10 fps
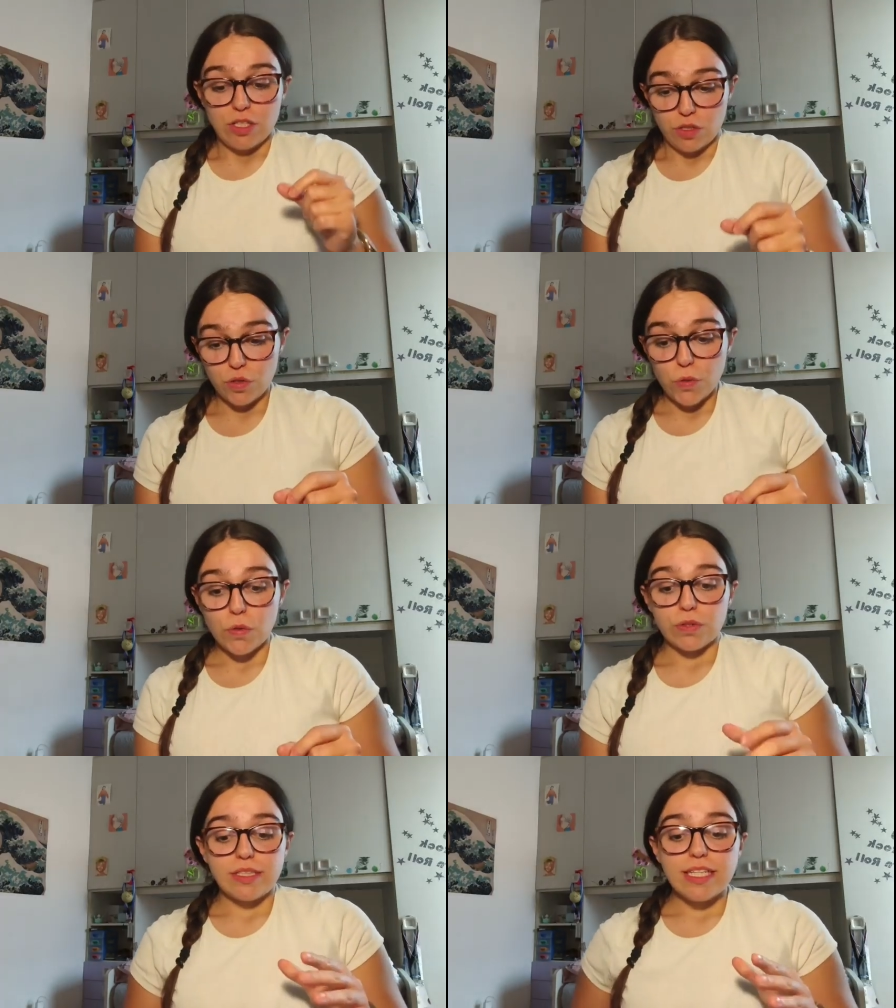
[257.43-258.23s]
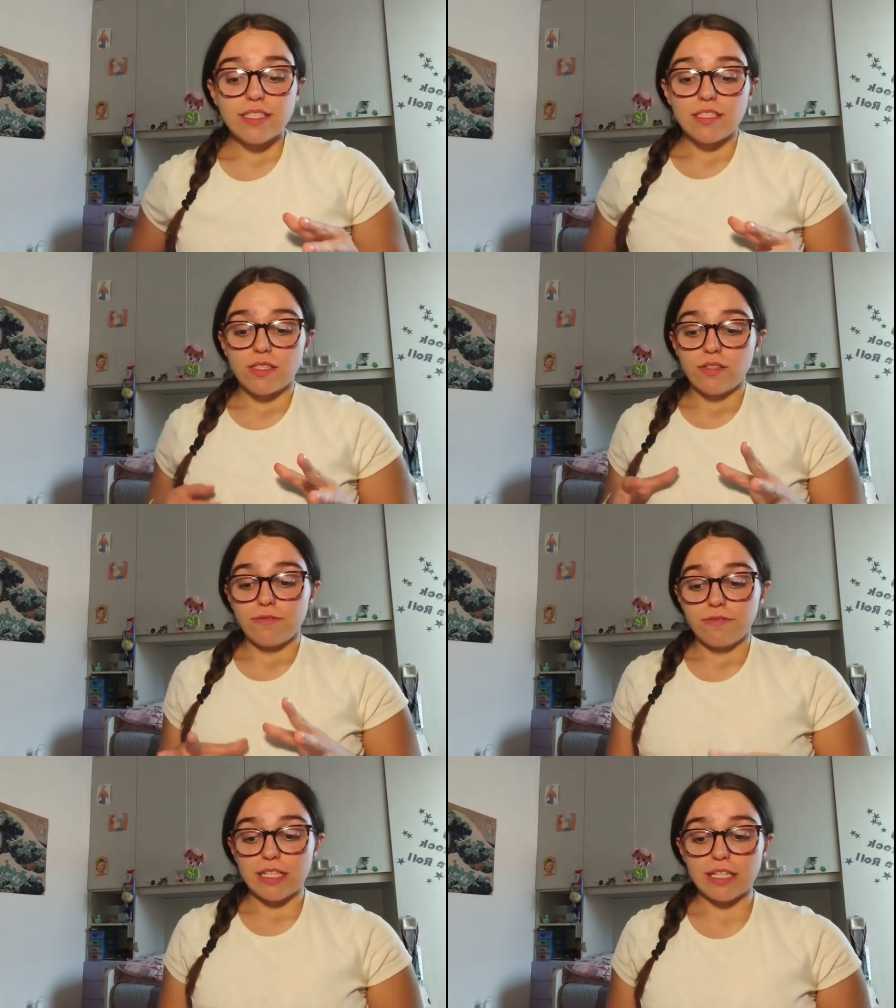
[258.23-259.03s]
So
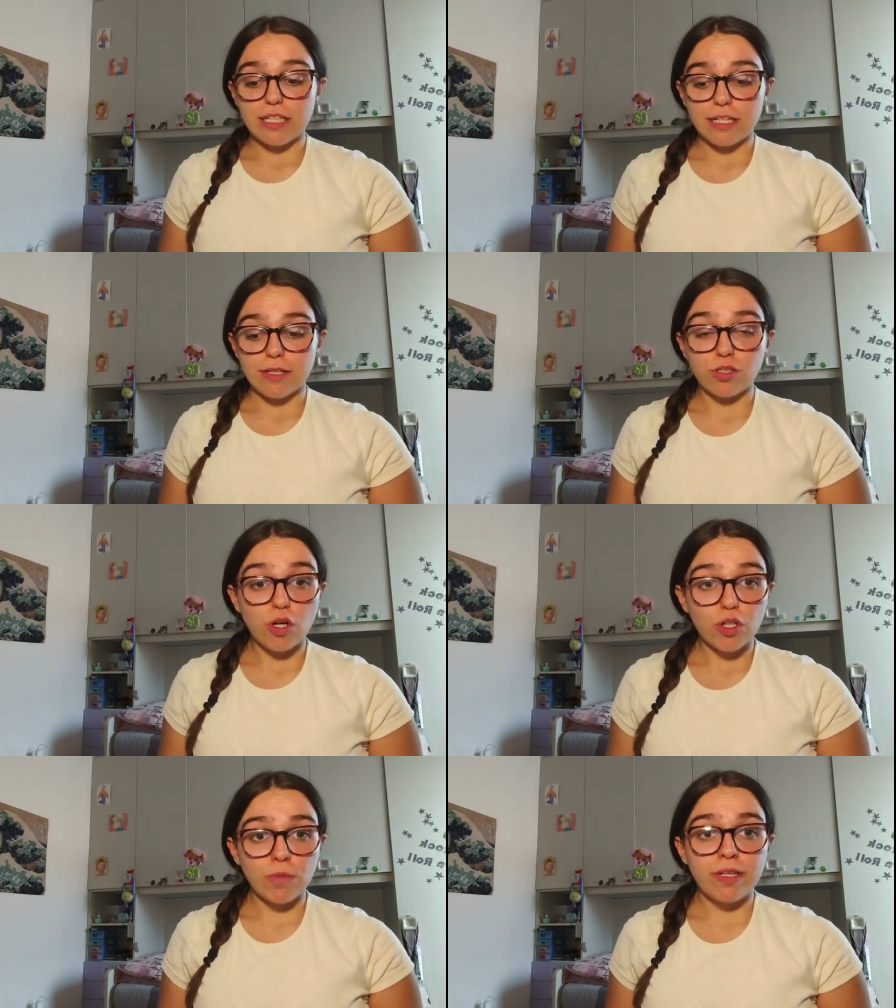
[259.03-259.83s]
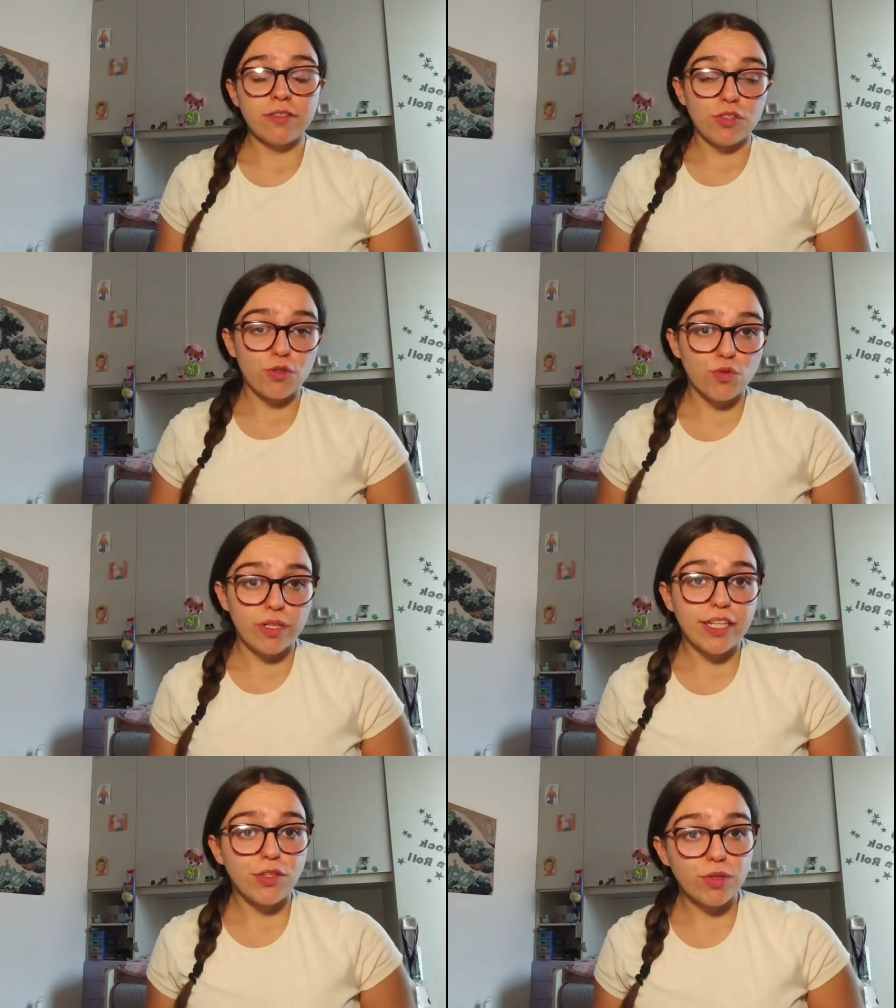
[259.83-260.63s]
this document,
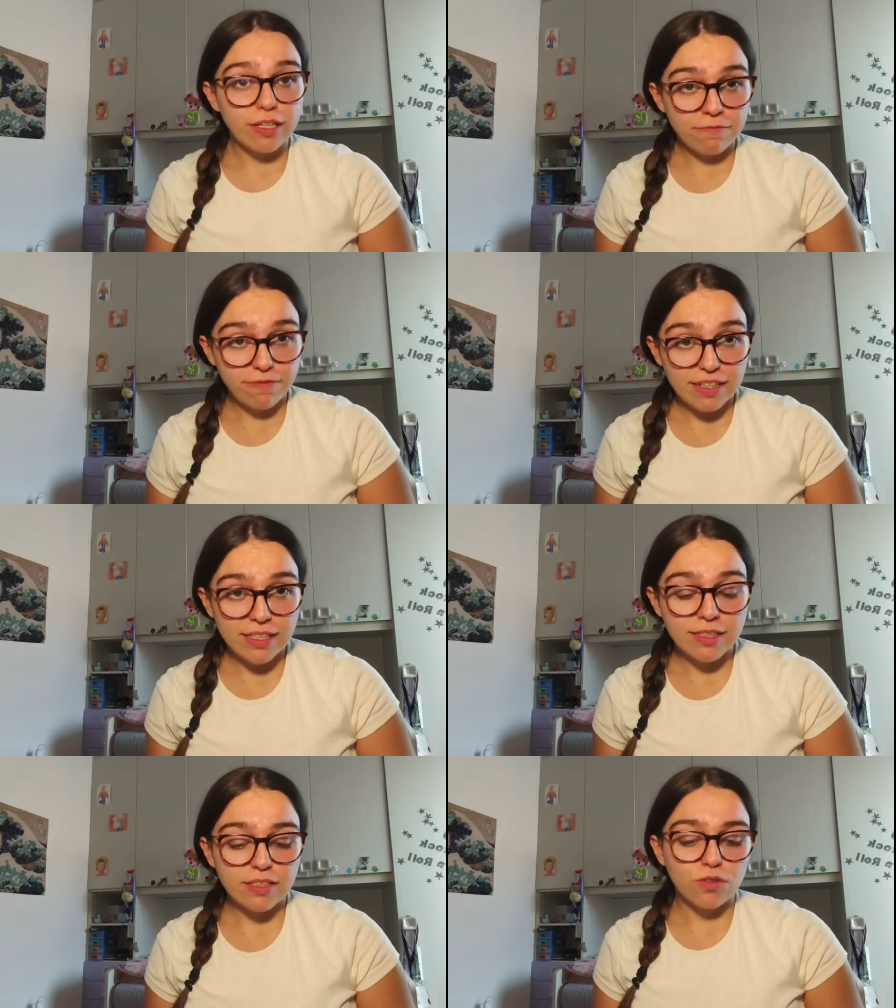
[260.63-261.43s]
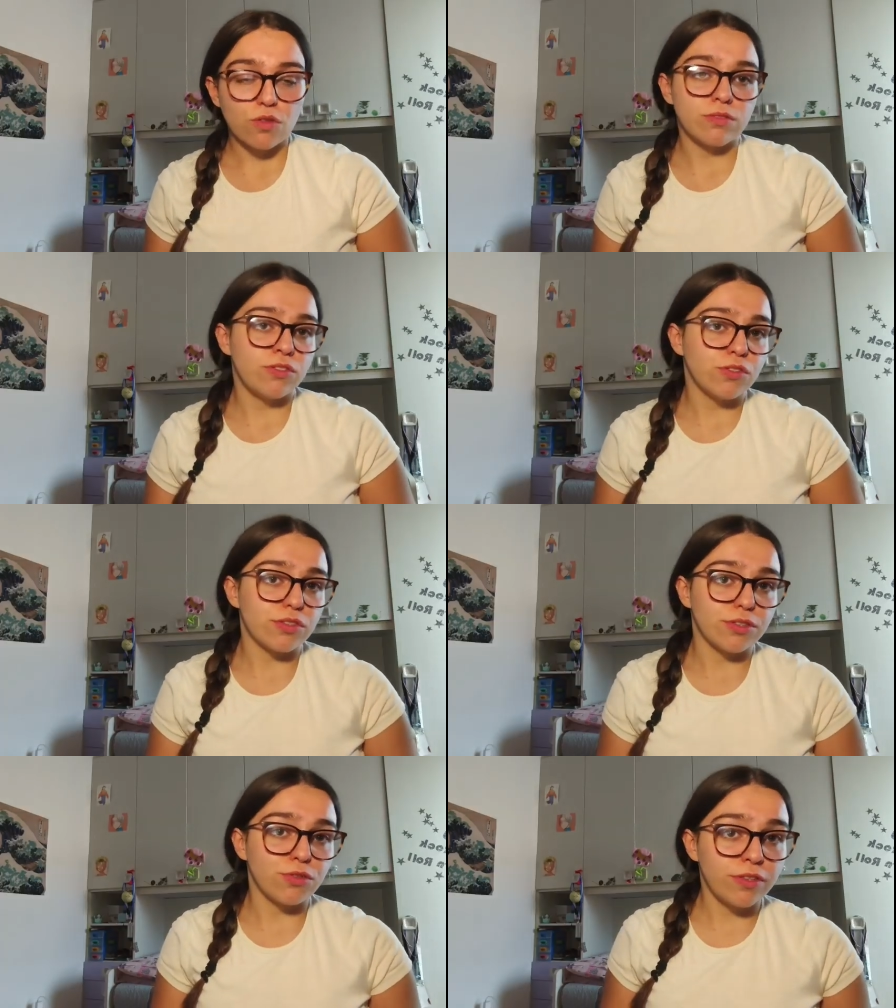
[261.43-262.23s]
usually you can find it on
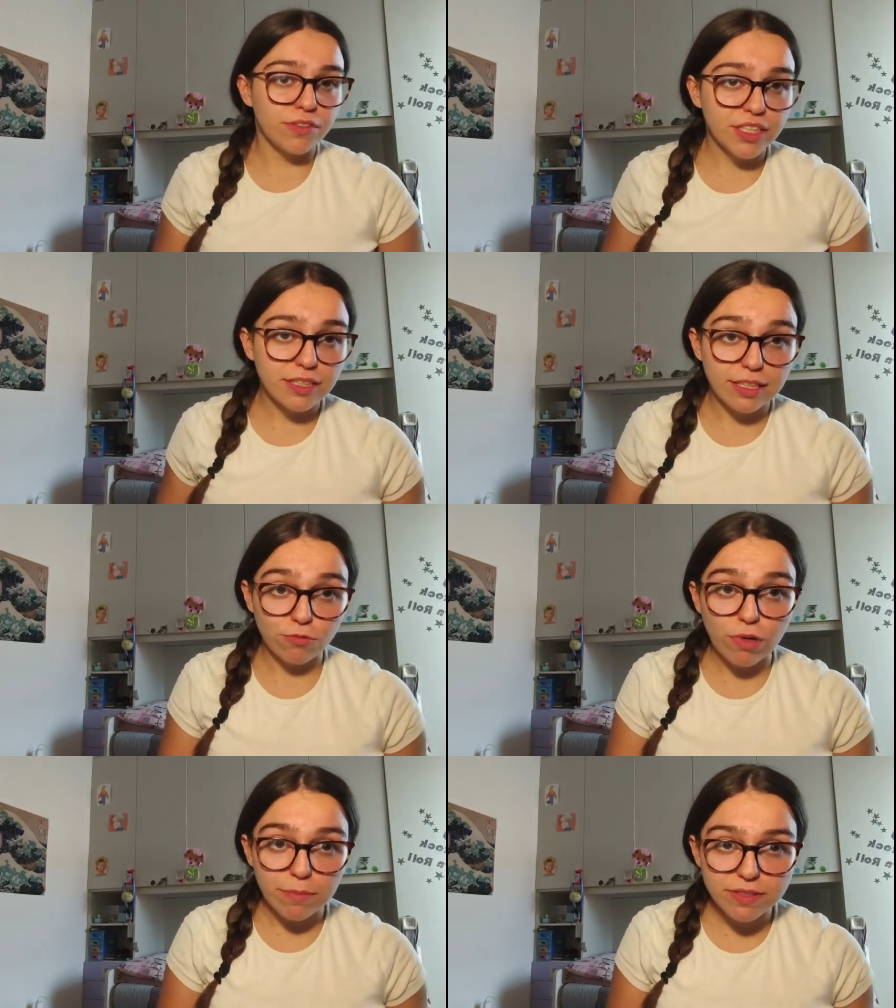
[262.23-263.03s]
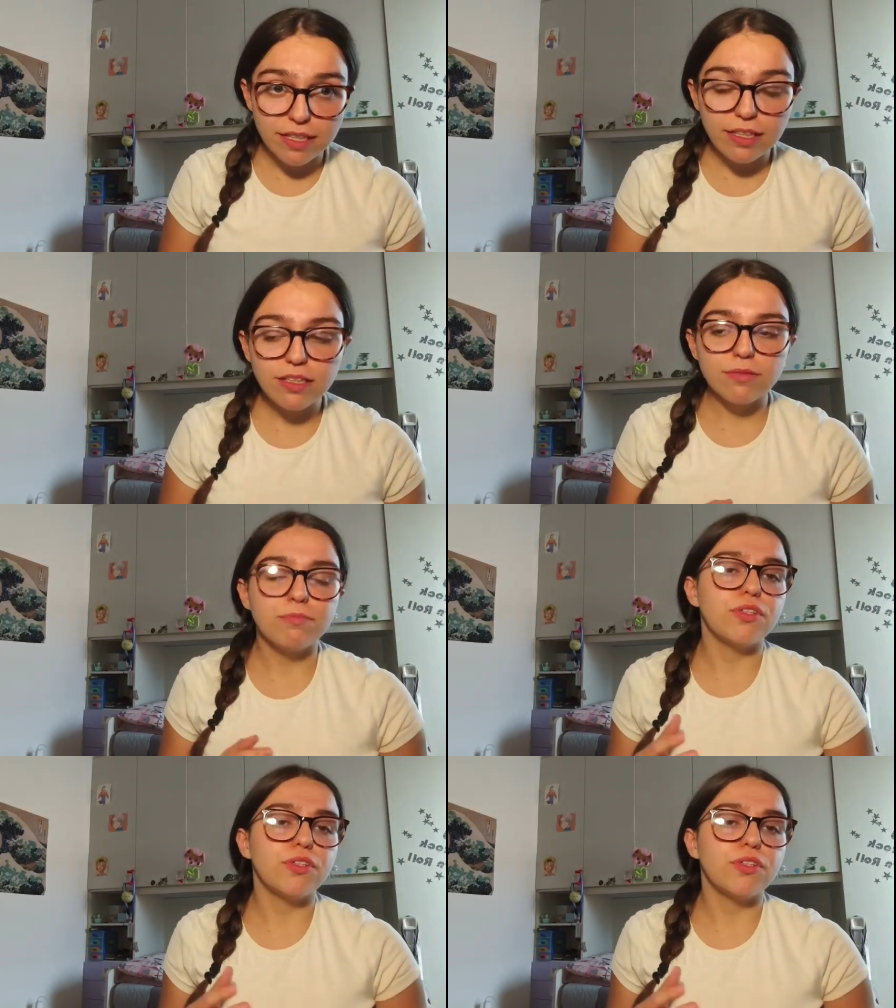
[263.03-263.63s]
your university website,